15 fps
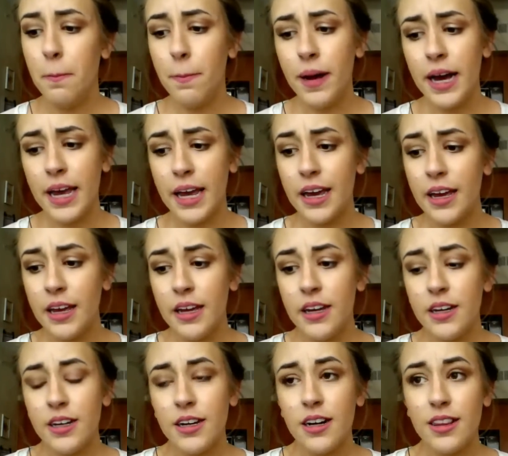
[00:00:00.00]

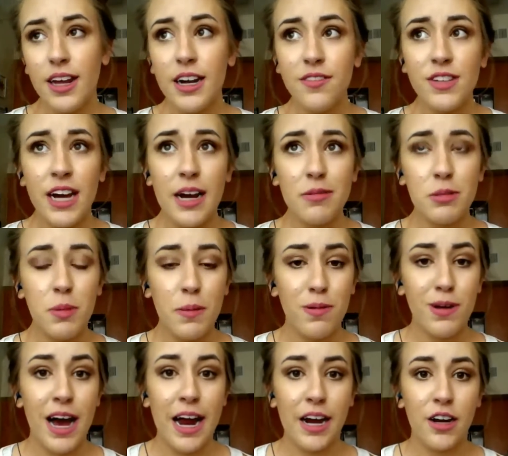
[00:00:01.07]
a lot of times
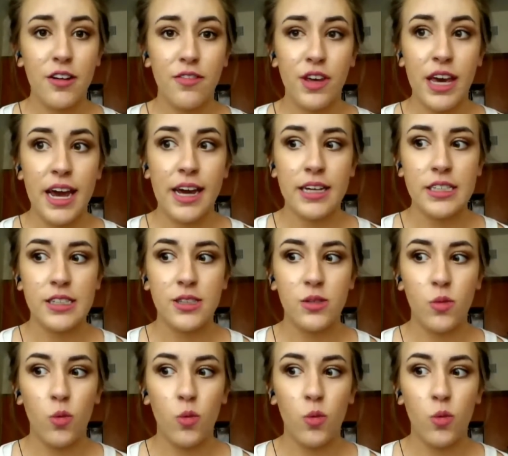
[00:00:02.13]
people hire VAs